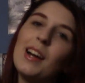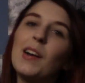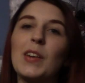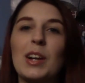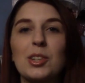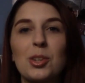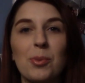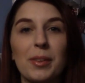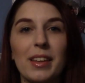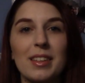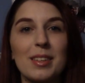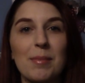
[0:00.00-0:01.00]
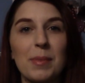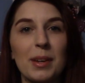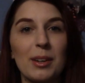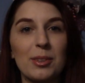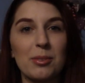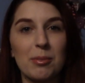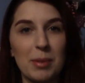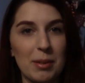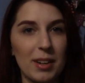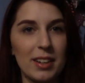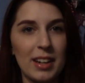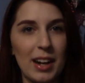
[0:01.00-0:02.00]
Not sure what that something else will be
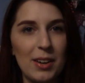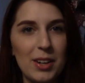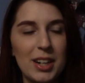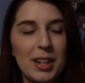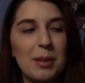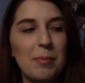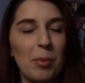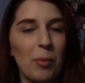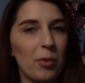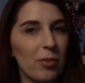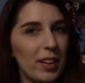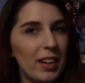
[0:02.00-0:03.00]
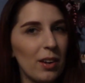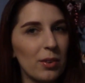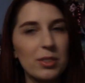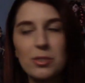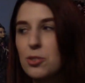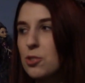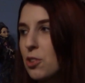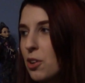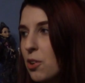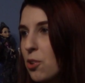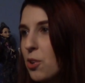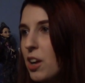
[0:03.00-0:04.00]
right now, but we'll find out.
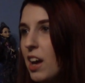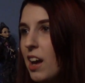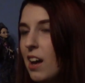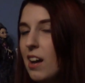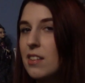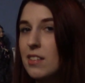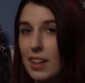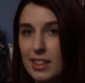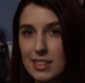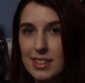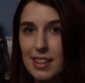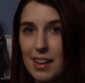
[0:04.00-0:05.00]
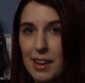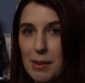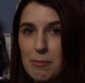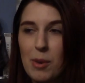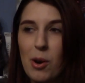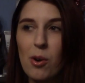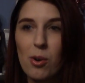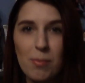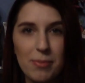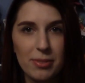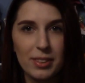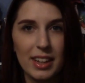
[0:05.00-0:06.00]
So next time,
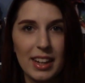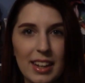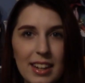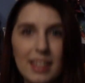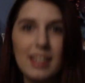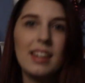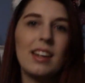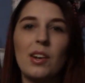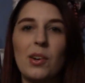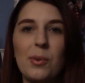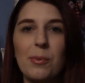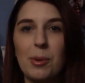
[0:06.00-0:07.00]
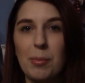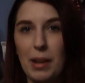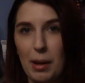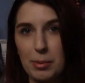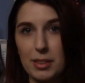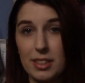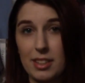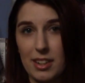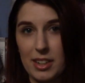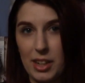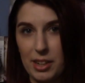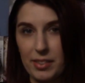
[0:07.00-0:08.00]
hopefully, we'll be able to
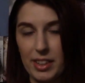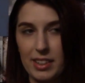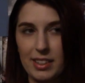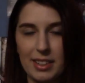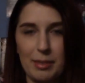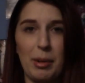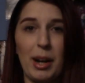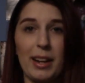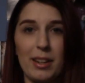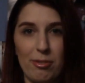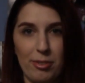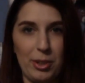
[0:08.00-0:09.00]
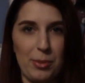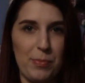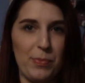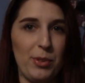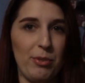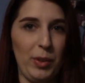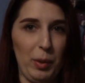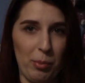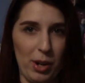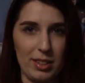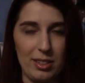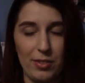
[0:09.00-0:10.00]
start carving, because I'm not going to film the filling
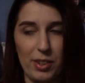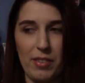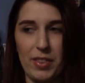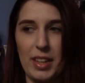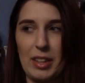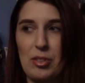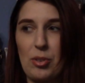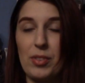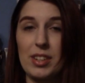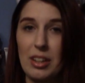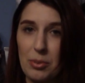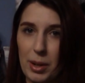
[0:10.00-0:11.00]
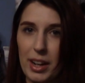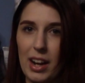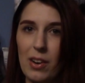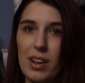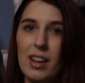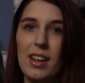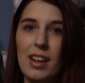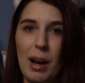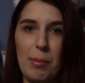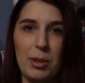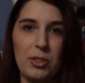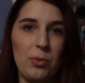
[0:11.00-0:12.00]
process for everything. So if it does work out,
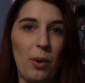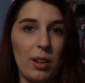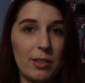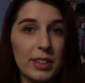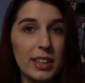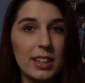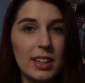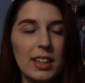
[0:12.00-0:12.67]
I'm going to do all of it,